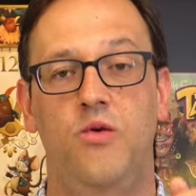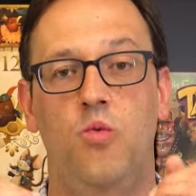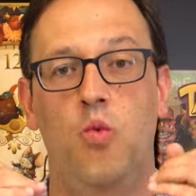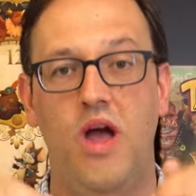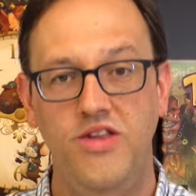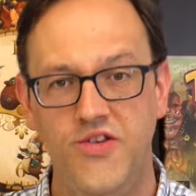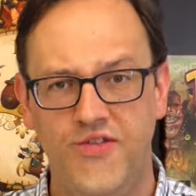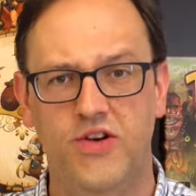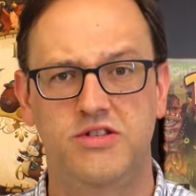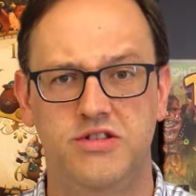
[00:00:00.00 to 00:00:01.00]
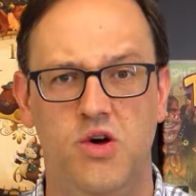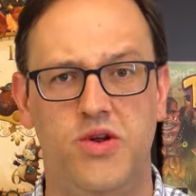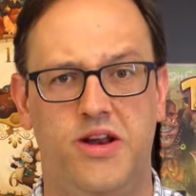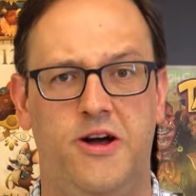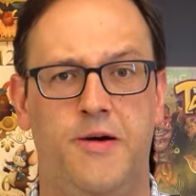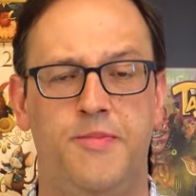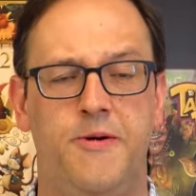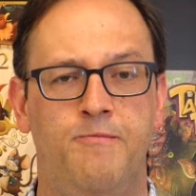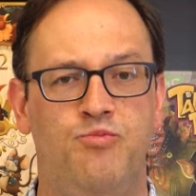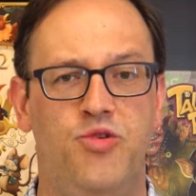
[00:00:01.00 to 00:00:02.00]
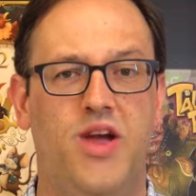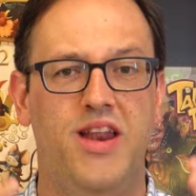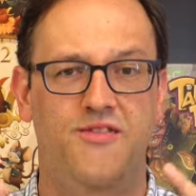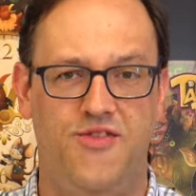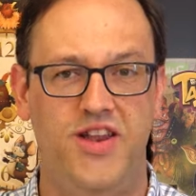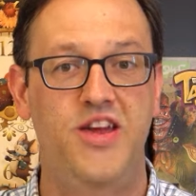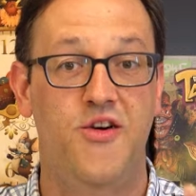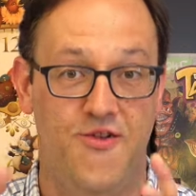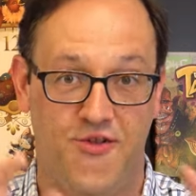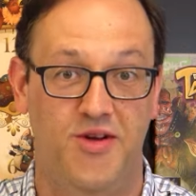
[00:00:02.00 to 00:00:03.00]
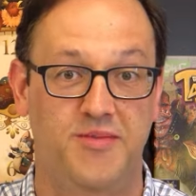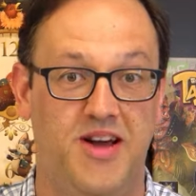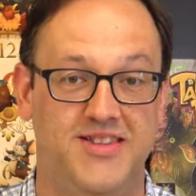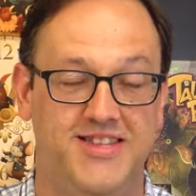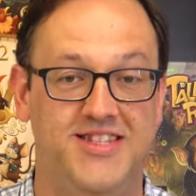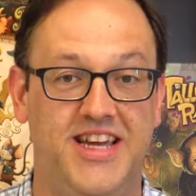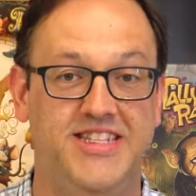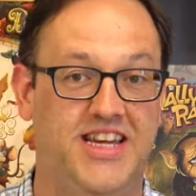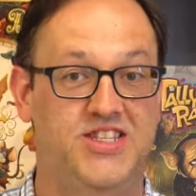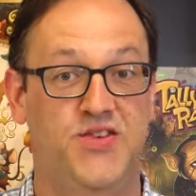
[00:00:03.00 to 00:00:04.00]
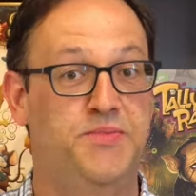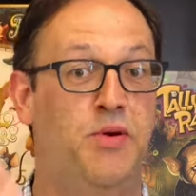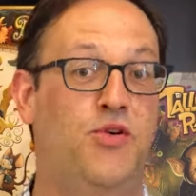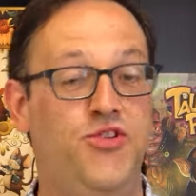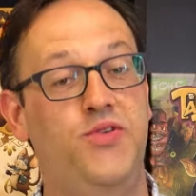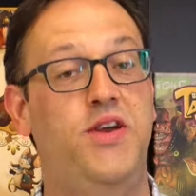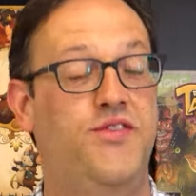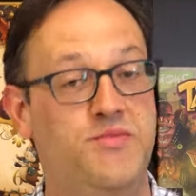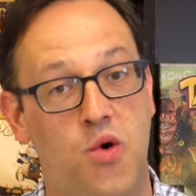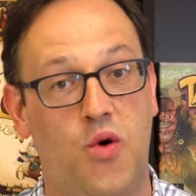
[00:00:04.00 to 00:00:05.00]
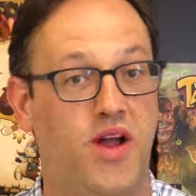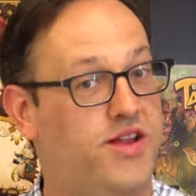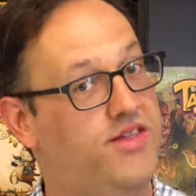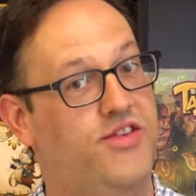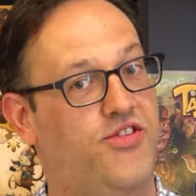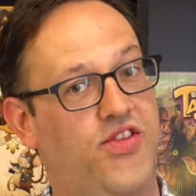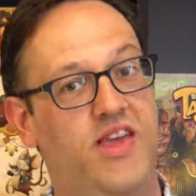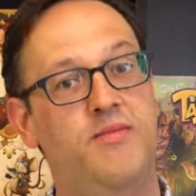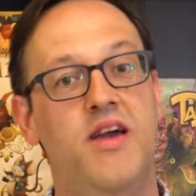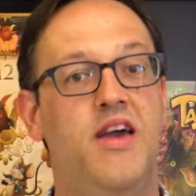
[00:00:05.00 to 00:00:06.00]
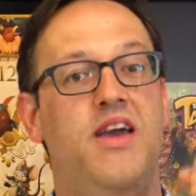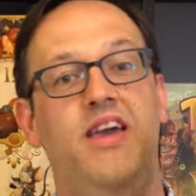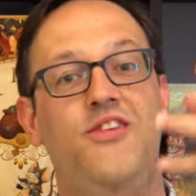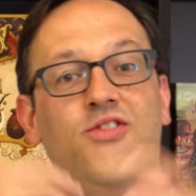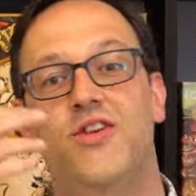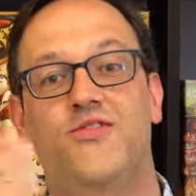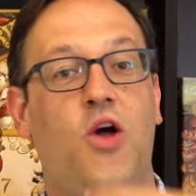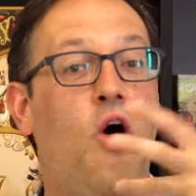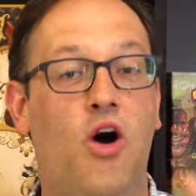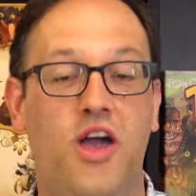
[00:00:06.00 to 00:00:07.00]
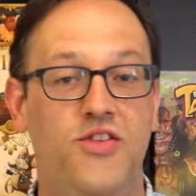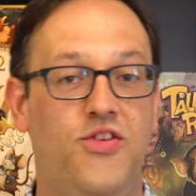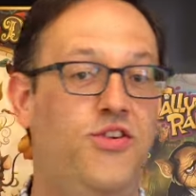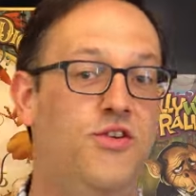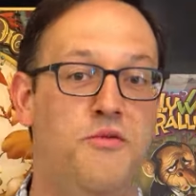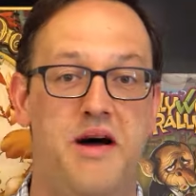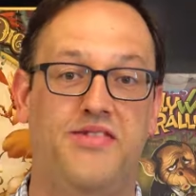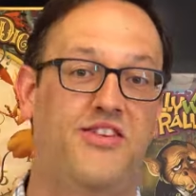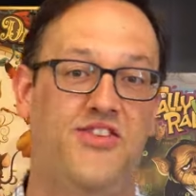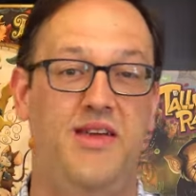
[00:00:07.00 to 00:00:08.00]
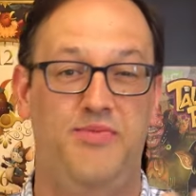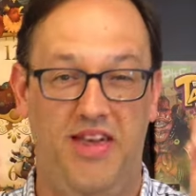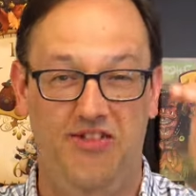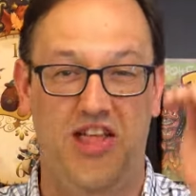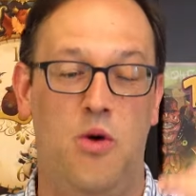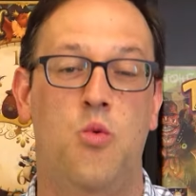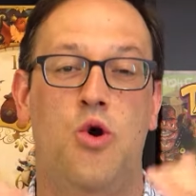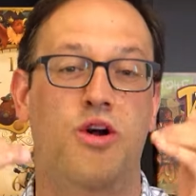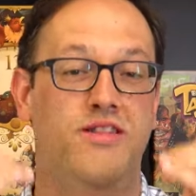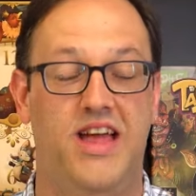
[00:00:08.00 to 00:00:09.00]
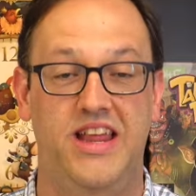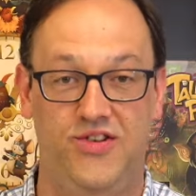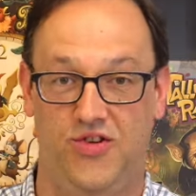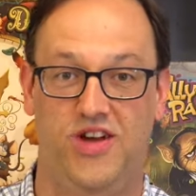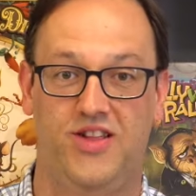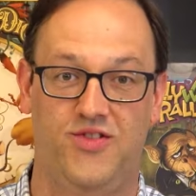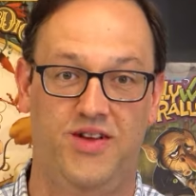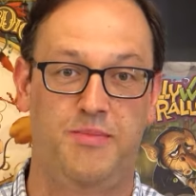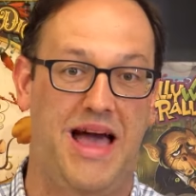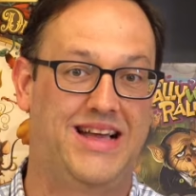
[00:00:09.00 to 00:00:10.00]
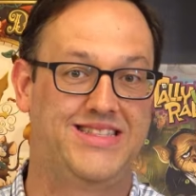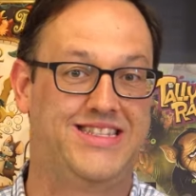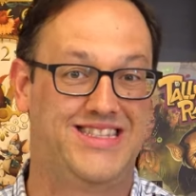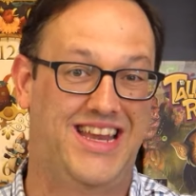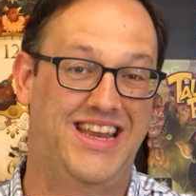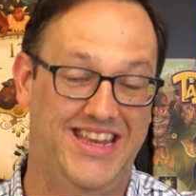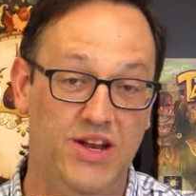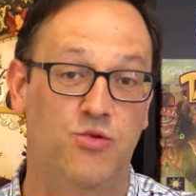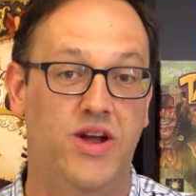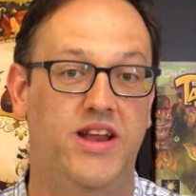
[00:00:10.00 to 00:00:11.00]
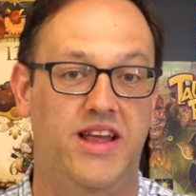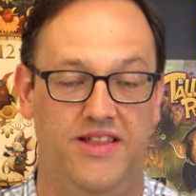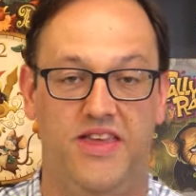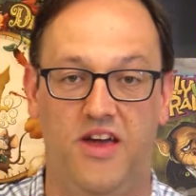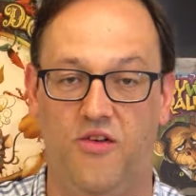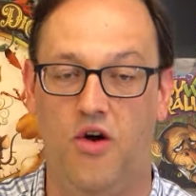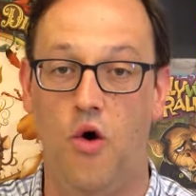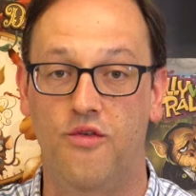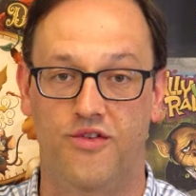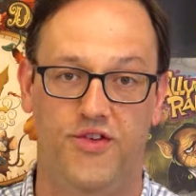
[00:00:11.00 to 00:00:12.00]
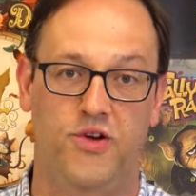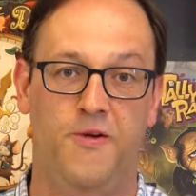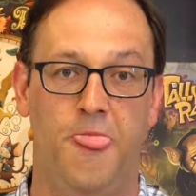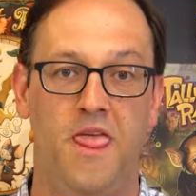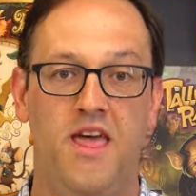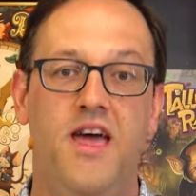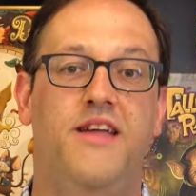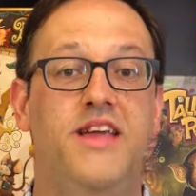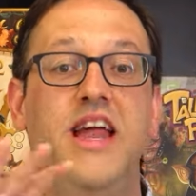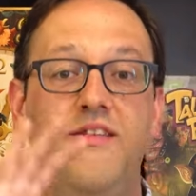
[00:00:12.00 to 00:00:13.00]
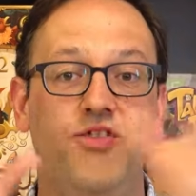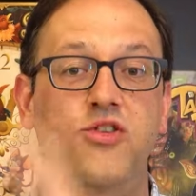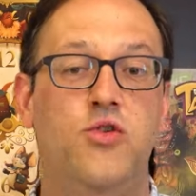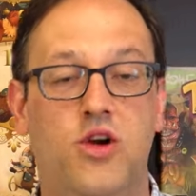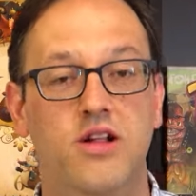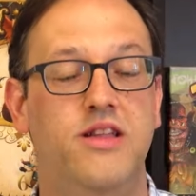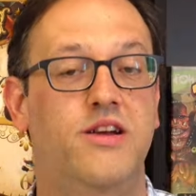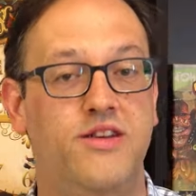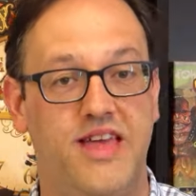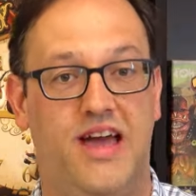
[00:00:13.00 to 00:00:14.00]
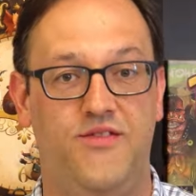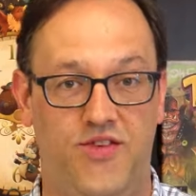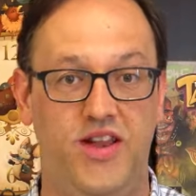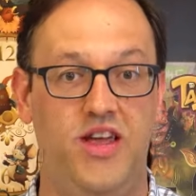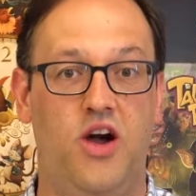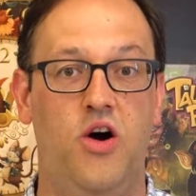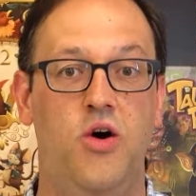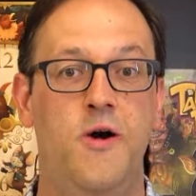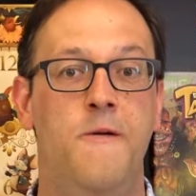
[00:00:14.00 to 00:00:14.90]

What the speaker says: when you first load it up, you get a video from Cousin JJ, so it pulls you even more into this theme. He's sort of talking to you about the same things that were in that introductory passage that I did read in the overview. And then after you clear that video,